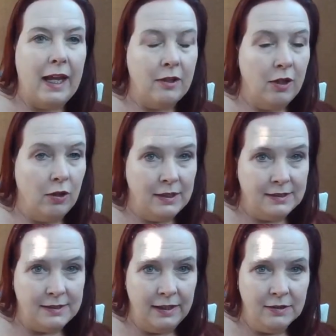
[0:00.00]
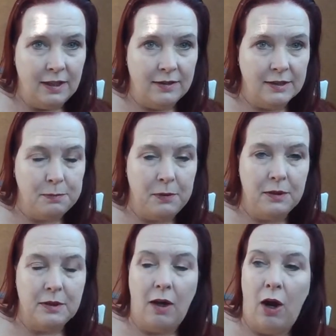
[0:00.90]
And the early sales on this
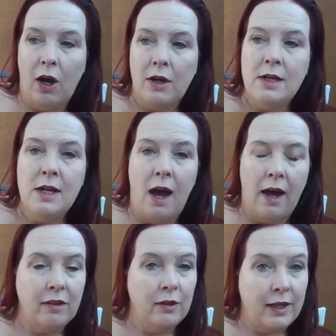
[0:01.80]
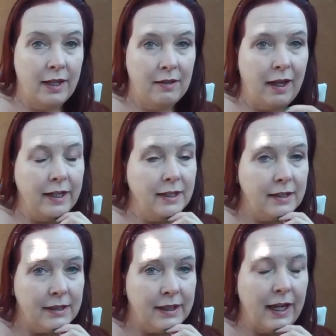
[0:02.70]
book are not looking
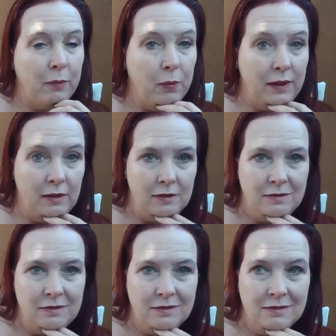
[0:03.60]
like they will.